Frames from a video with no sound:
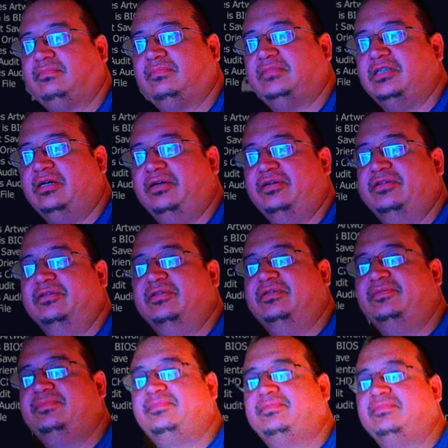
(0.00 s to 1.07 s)
R,
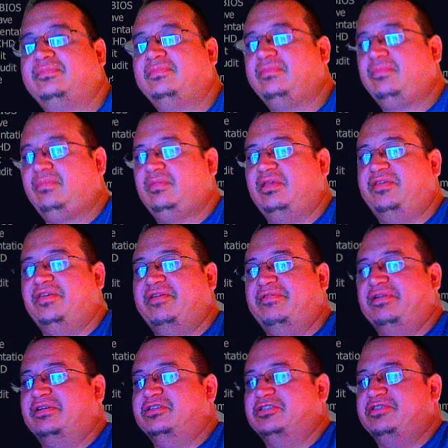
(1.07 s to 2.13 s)
and then you
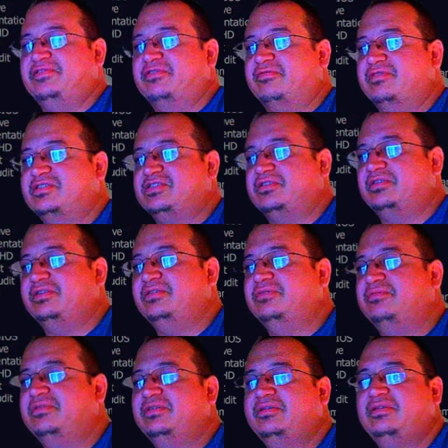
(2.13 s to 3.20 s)
can just leave the rest
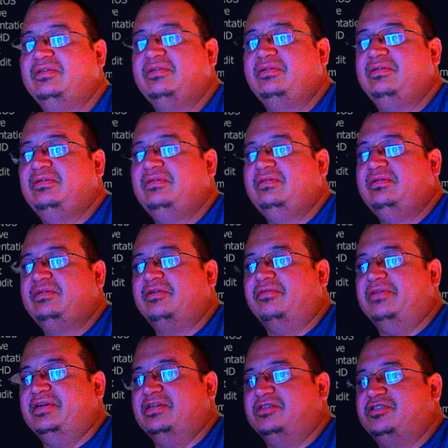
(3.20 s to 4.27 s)
alone. Go
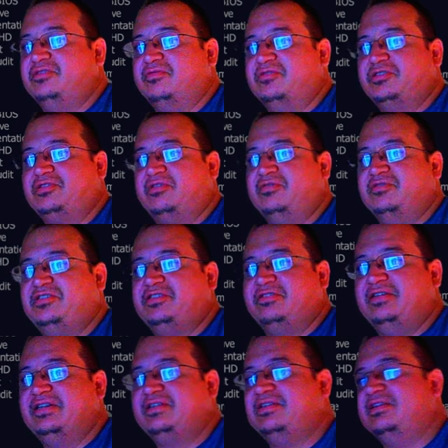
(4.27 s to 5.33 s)
down to our start and
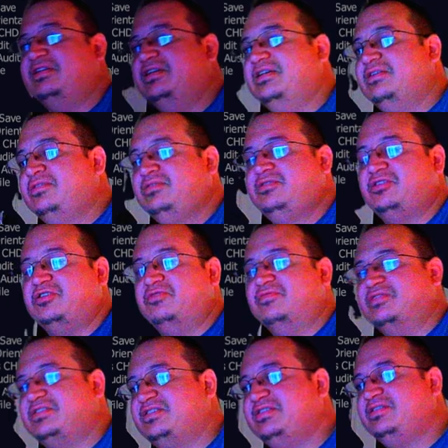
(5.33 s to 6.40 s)
select again, two and
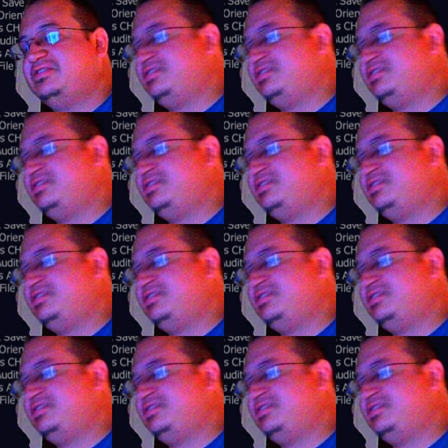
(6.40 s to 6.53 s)
six.